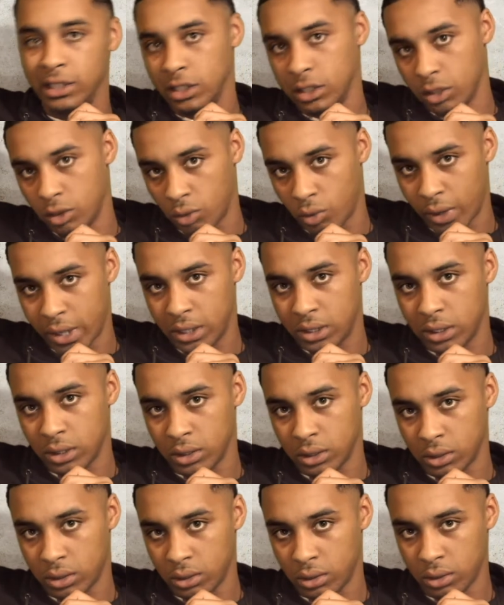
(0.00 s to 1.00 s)

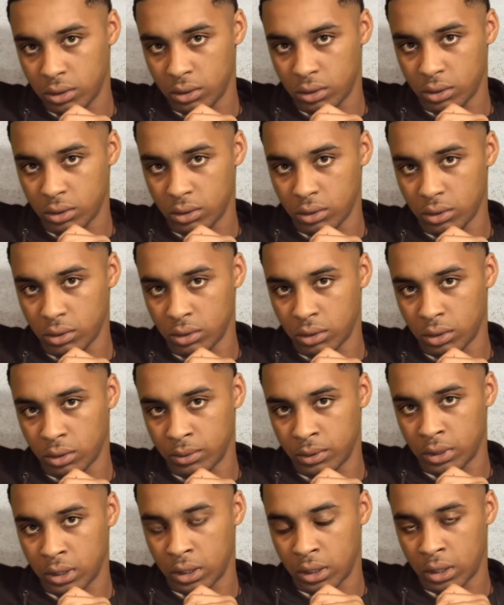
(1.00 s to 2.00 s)
generation. You know what
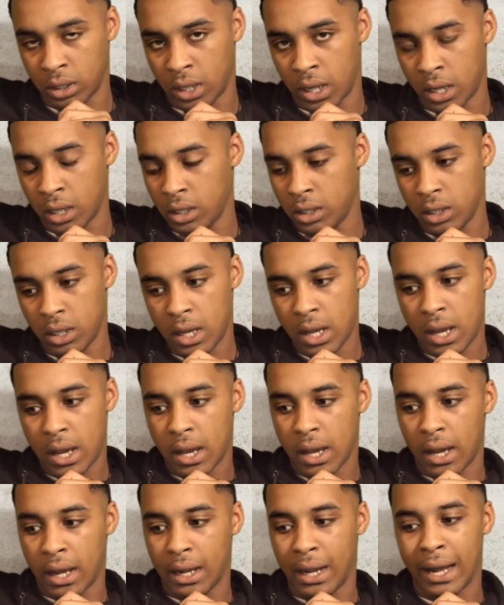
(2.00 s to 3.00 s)
I'm saying? Like
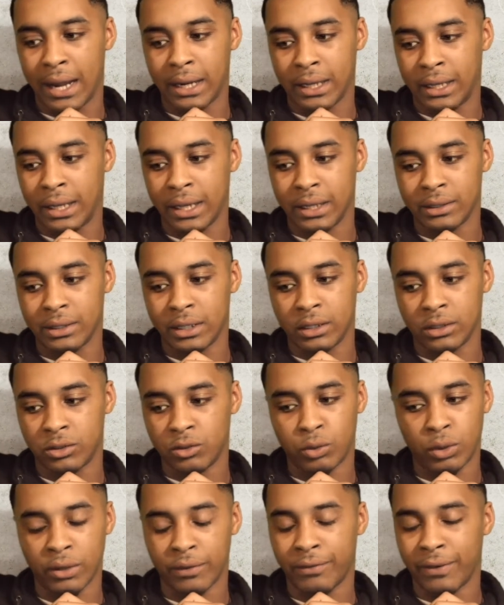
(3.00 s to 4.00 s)
a lot of cats that's
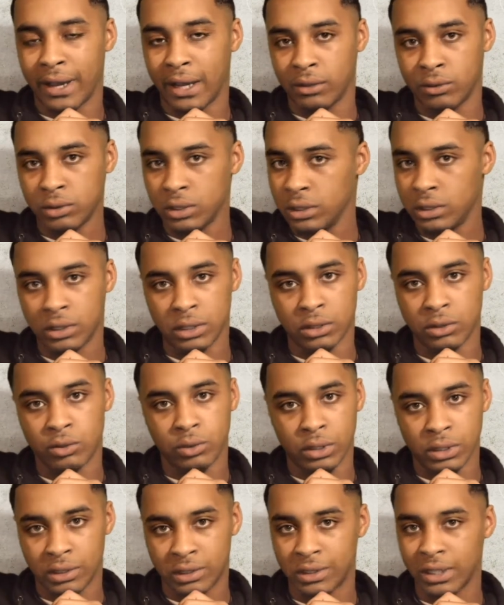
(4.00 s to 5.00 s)
25, 26,
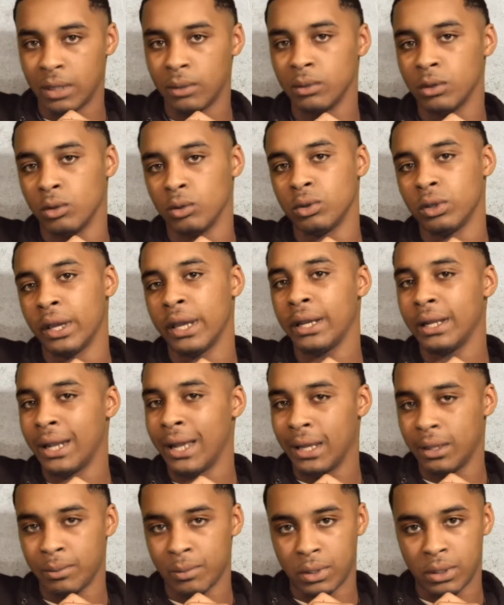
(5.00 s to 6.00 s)
27 don't think
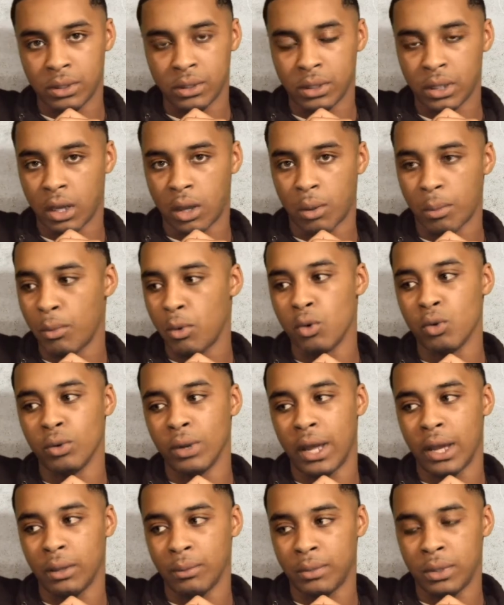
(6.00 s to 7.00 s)
like me. They don't move
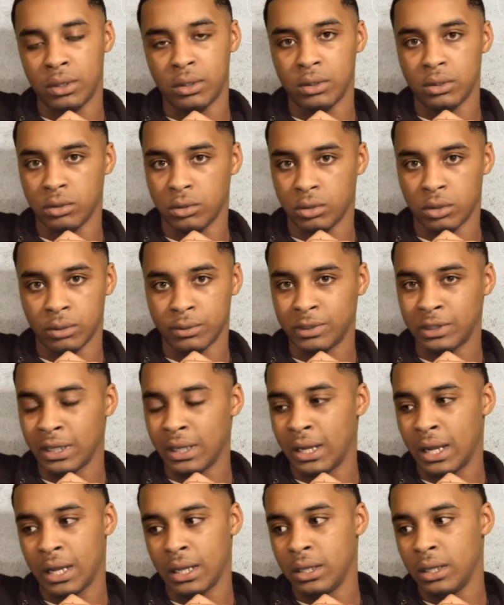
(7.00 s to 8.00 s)
like me. You know what I'm
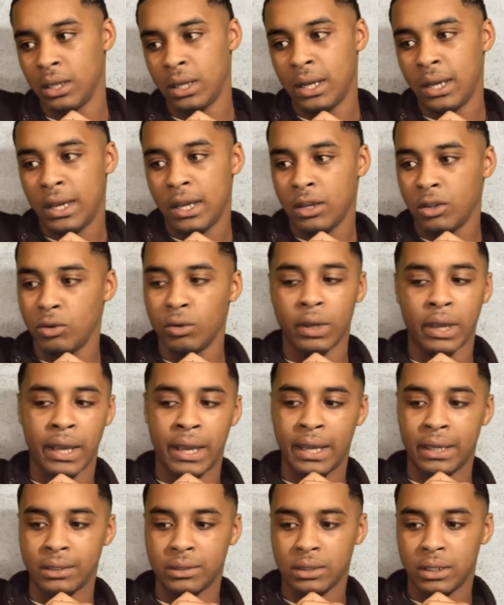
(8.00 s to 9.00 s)
saying? Like you can
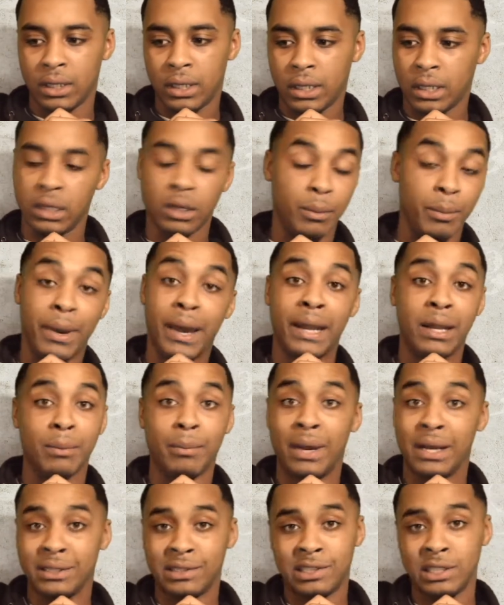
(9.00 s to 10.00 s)
ask anybody in
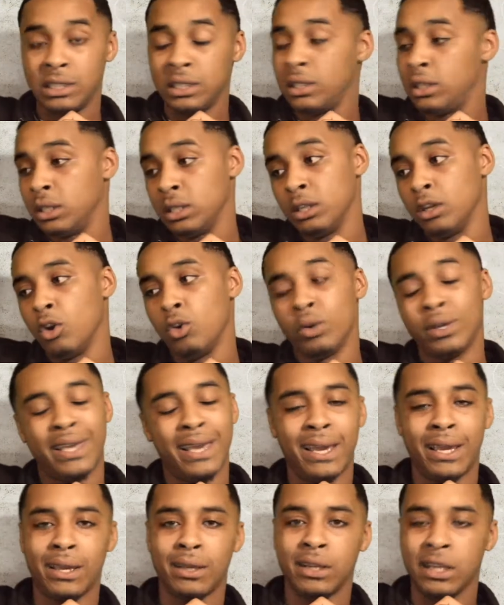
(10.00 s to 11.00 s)
my city, couldn't no
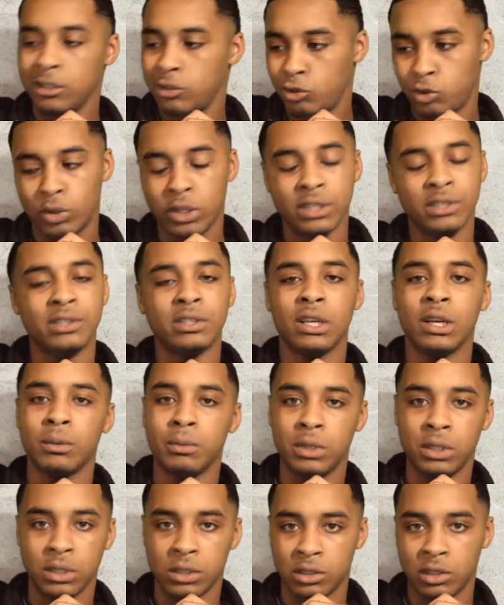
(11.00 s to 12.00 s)
cat that's
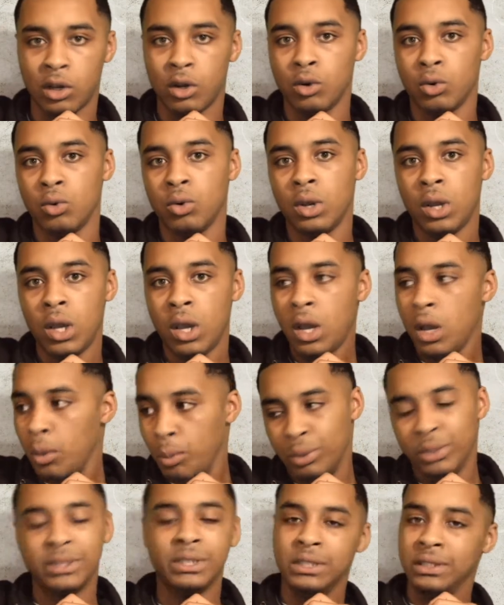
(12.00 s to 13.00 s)
27 years old
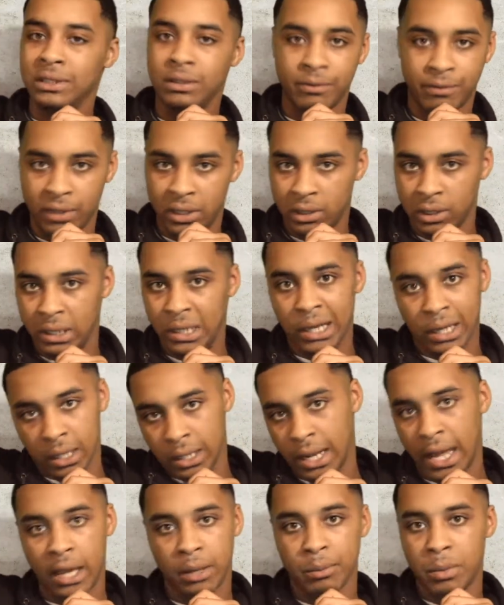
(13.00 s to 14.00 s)
put these event together
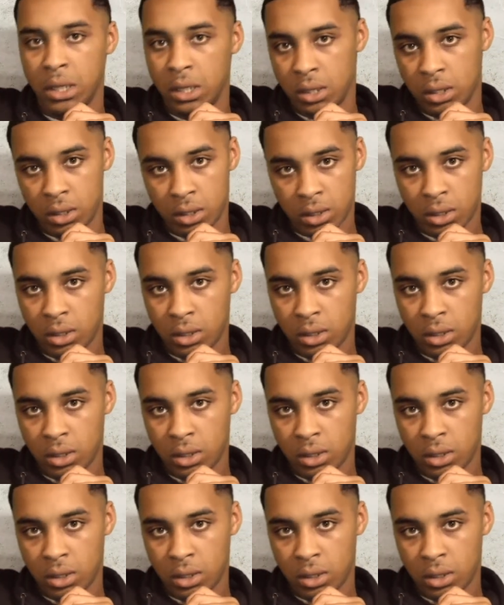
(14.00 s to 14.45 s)
like me.